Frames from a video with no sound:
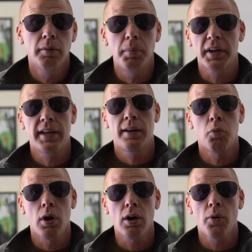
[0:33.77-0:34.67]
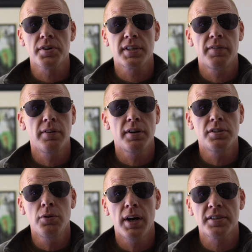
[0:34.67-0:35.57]
But can Workhorse give you a
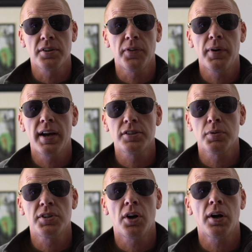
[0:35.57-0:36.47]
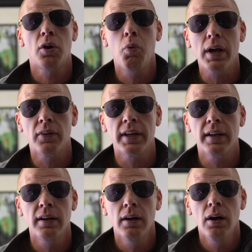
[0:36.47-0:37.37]
2x or 3x return
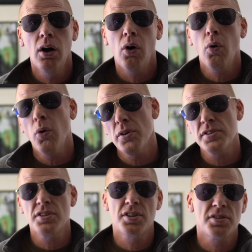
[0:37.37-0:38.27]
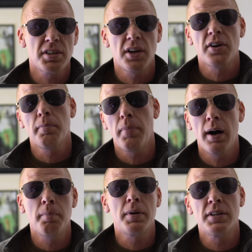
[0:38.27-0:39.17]
quickly, or is it just another
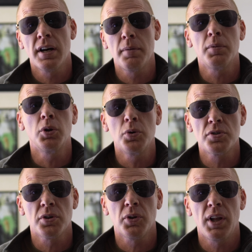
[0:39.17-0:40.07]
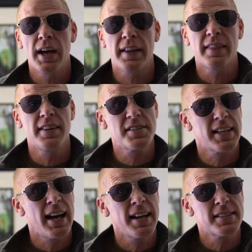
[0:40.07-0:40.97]
pump and dump loser like this
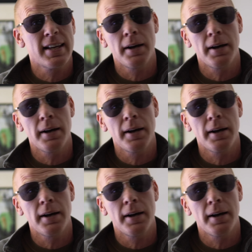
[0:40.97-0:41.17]
guy's